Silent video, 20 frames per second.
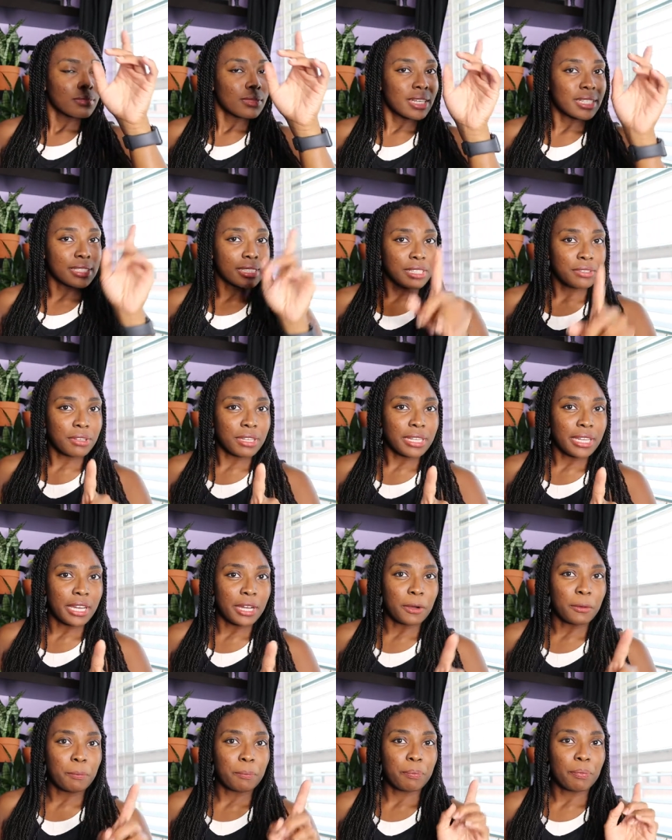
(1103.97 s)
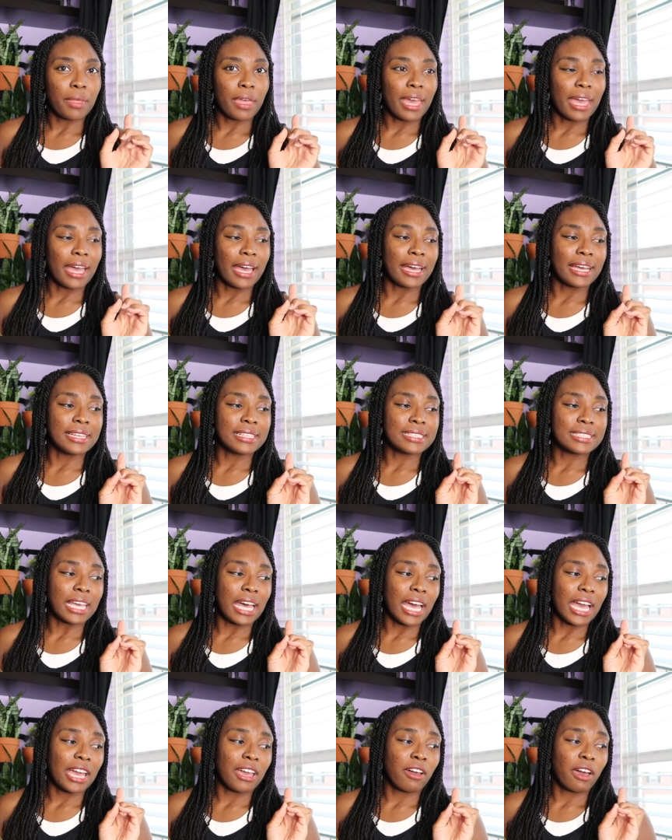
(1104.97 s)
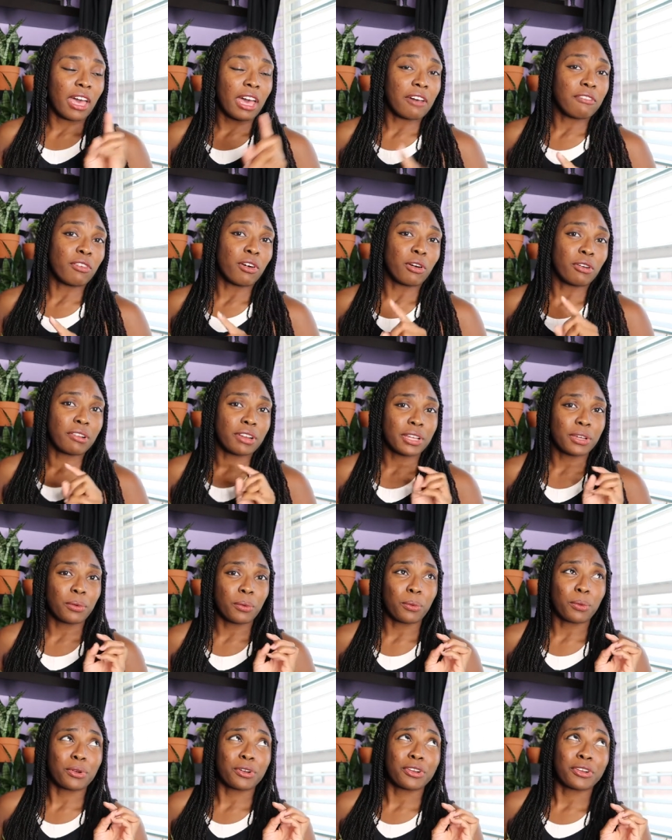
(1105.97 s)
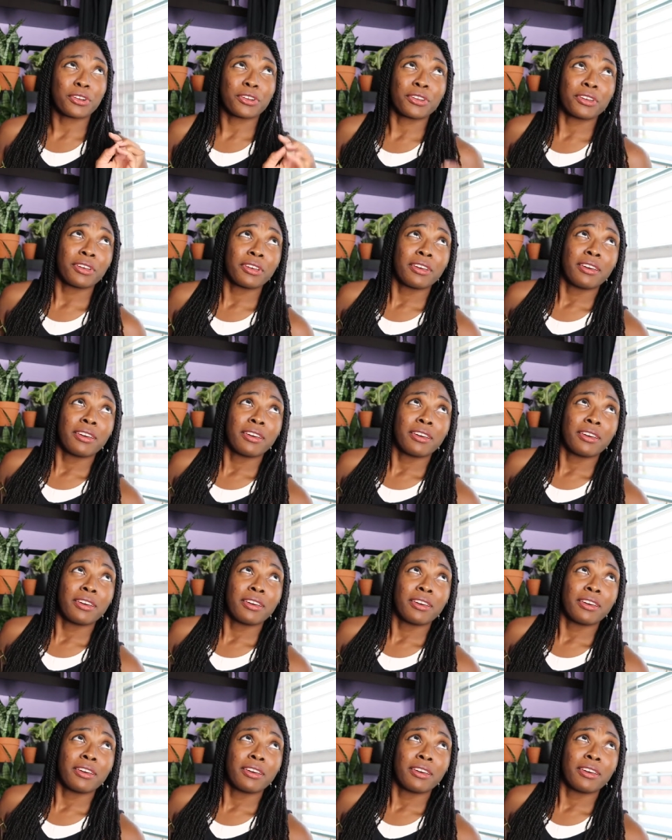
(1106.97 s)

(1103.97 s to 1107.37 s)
I say right now, as I have already ordered,